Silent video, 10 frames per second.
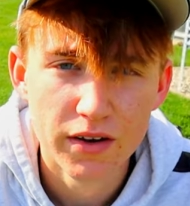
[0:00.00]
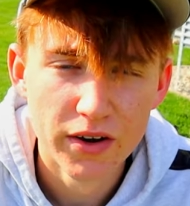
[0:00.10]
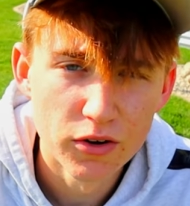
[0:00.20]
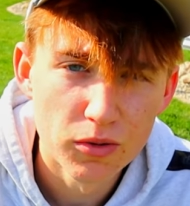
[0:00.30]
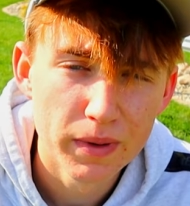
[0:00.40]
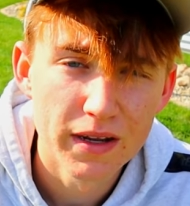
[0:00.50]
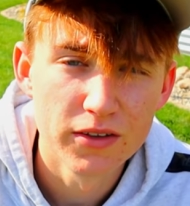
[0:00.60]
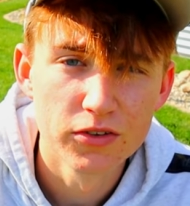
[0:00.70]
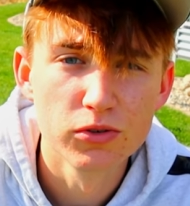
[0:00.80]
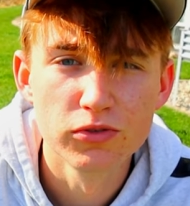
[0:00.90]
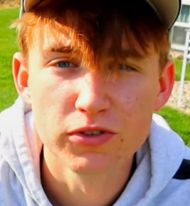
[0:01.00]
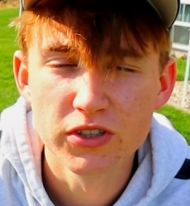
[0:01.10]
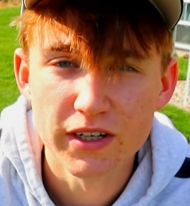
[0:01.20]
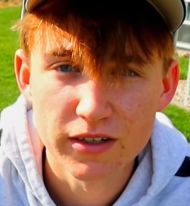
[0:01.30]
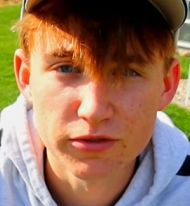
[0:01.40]
Narrowband solar
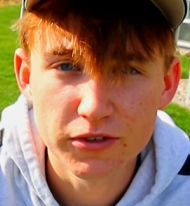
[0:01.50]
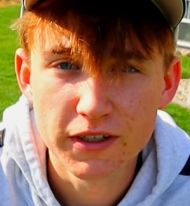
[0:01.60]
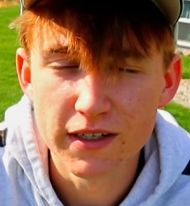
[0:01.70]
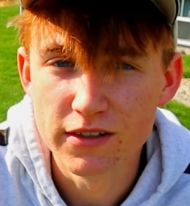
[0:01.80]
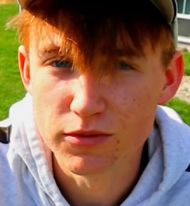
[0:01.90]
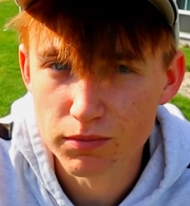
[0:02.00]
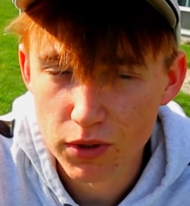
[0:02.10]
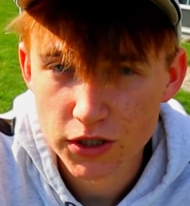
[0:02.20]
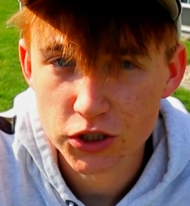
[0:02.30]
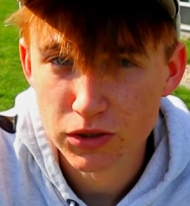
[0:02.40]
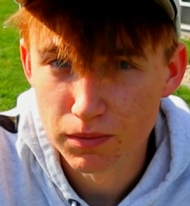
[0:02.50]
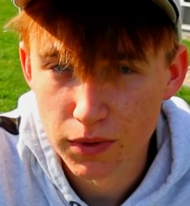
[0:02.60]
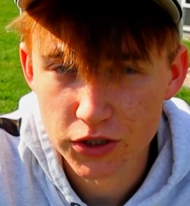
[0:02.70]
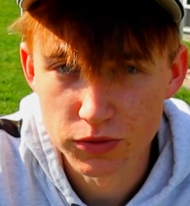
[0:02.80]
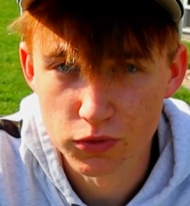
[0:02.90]
photography is much,
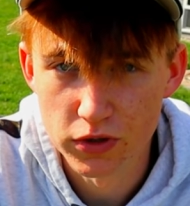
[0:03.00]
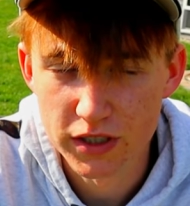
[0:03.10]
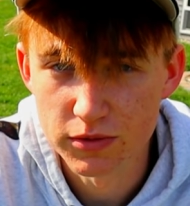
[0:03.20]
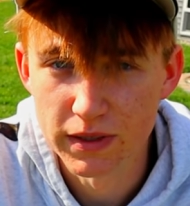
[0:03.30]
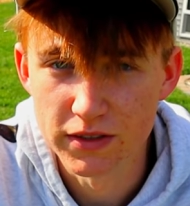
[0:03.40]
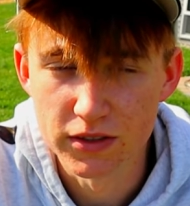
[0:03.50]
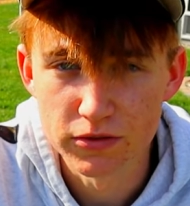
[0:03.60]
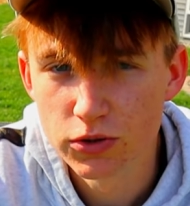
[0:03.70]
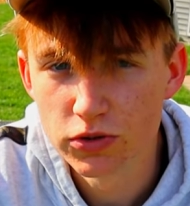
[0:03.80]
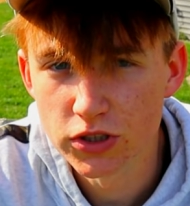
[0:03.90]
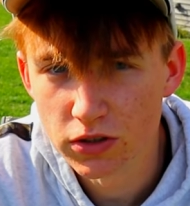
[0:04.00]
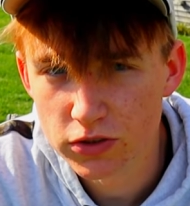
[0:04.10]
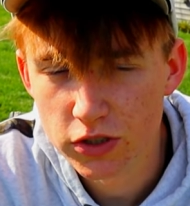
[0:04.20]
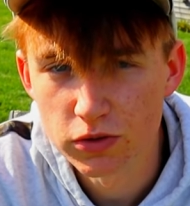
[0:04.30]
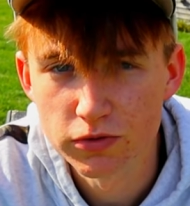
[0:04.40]
much more expensive. To start
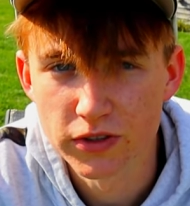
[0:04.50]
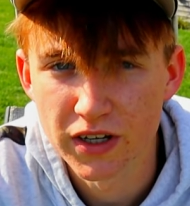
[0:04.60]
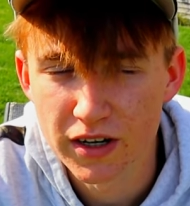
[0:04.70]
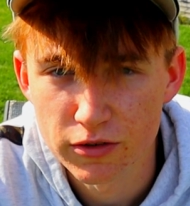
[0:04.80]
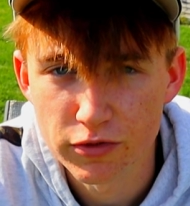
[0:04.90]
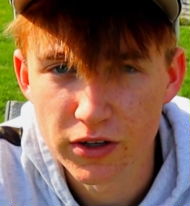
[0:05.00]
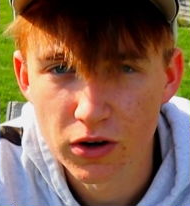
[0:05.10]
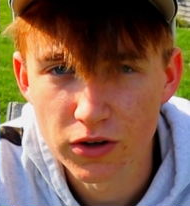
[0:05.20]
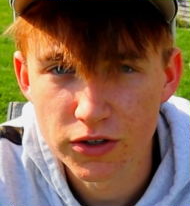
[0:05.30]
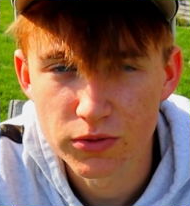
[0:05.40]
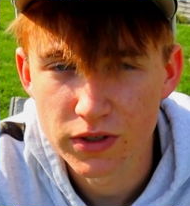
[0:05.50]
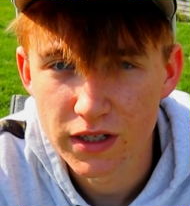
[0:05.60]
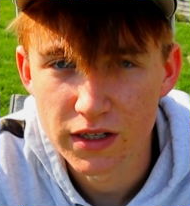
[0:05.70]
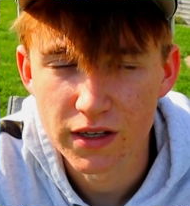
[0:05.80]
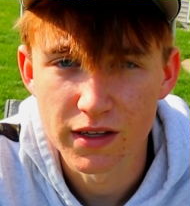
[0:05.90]
solar photography, all you
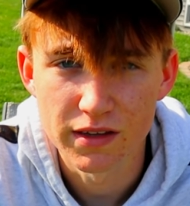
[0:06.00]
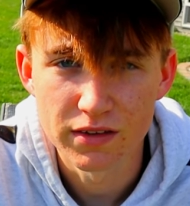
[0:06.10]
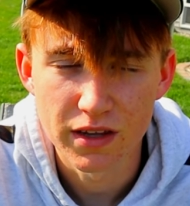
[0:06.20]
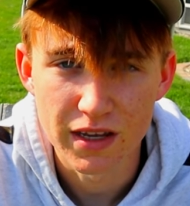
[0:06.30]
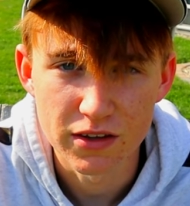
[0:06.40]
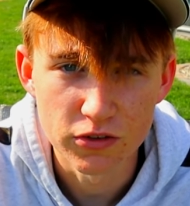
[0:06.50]
need is a